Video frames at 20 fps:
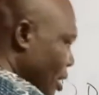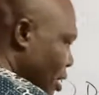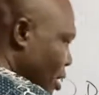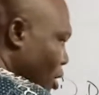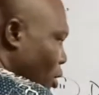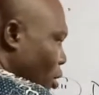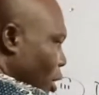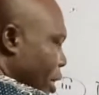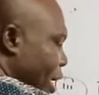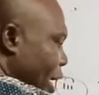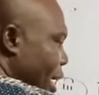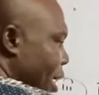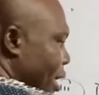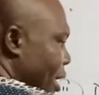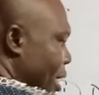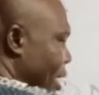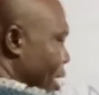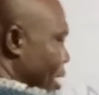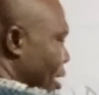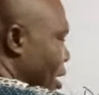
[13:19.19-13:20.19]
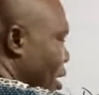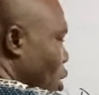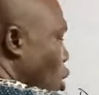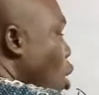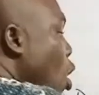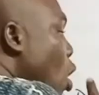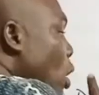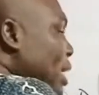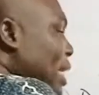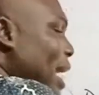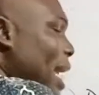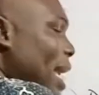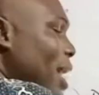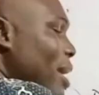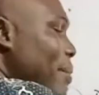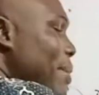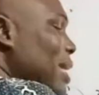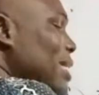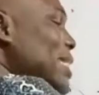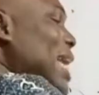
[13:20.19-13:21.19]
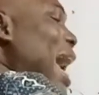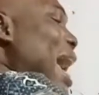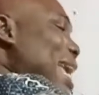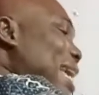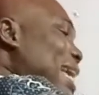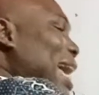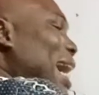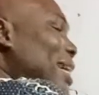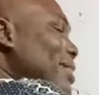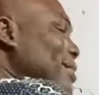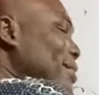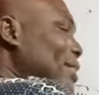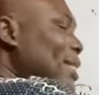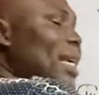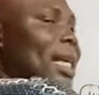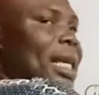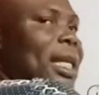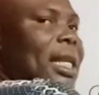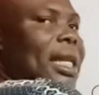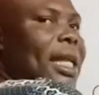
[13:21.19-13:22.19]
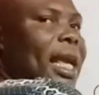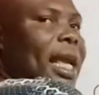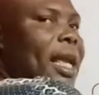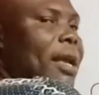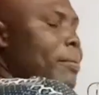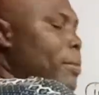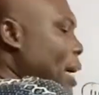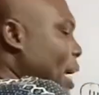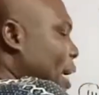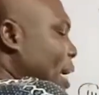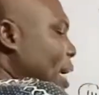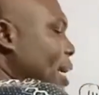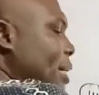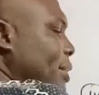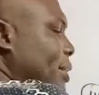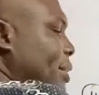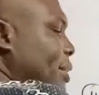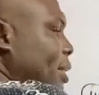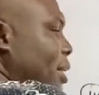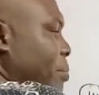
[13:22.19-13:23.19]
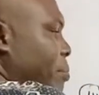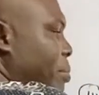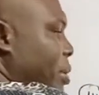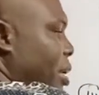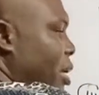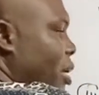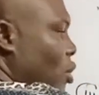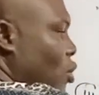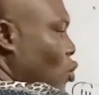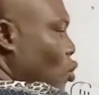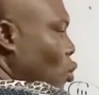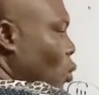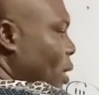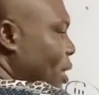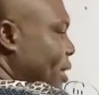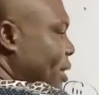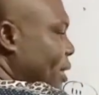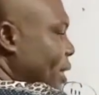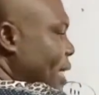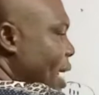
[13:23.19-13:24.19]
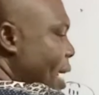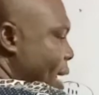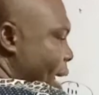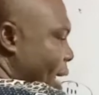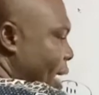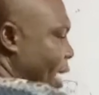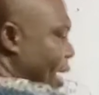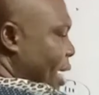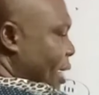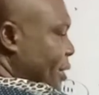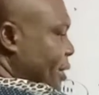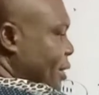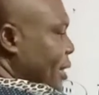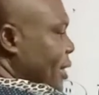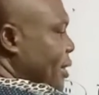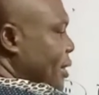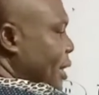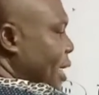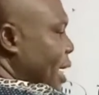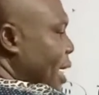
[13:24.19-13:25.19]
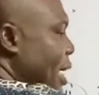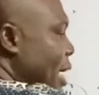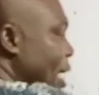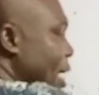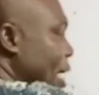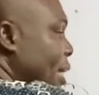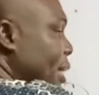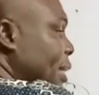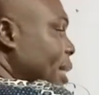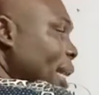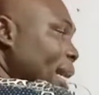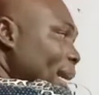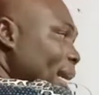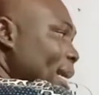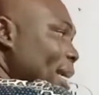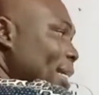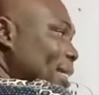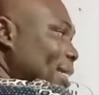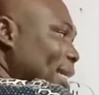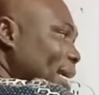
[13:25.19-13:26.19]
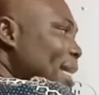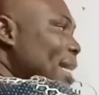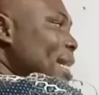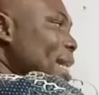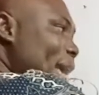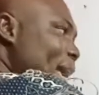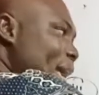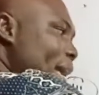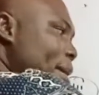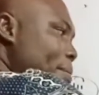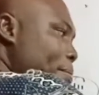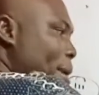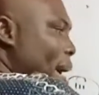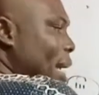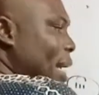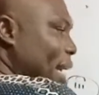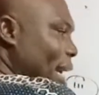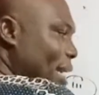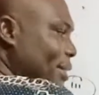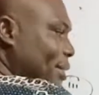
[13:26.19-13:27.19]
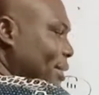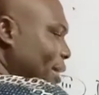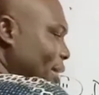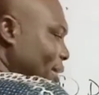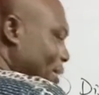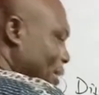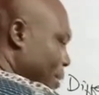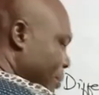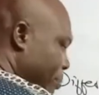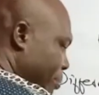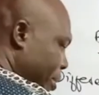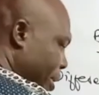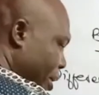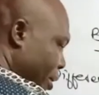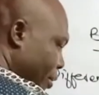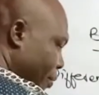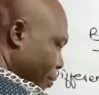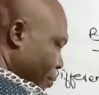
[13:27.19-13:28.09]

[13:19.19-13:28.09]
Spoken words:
Okay? All the elements I can see in A, but I can't see in B. 2 is here, and I can see it here. 3 is in A, but I can't see it in B.